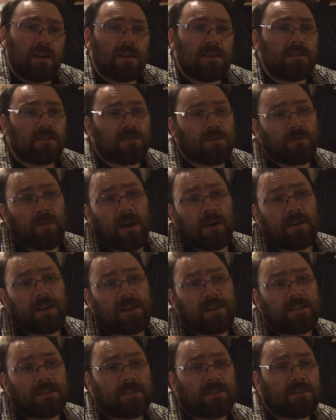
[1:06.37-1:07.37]
it's about
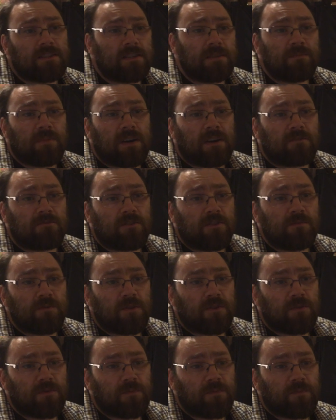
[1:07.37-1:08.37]
a steam-powered
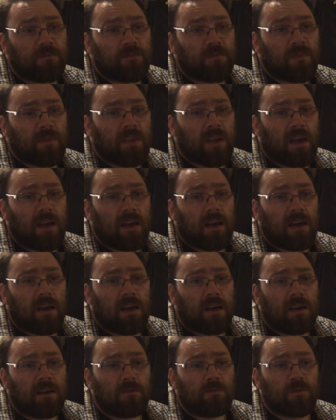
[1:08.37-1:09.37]
robot
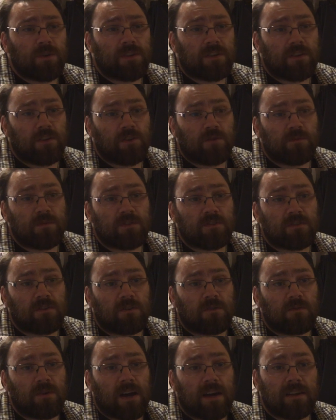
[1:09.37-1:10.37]
with a human
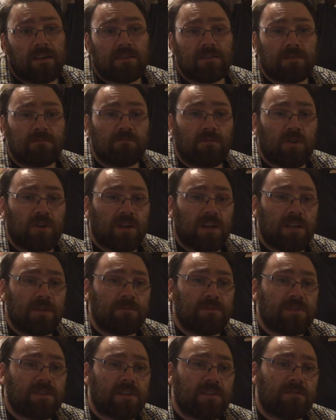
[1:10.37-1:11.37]
soul and a demonically
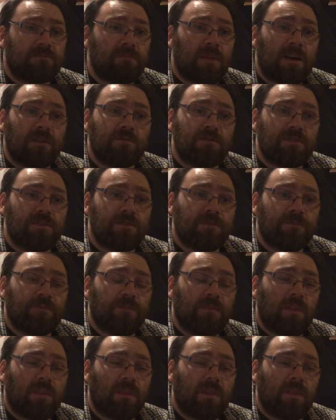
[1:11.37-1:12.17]
possessed mouse,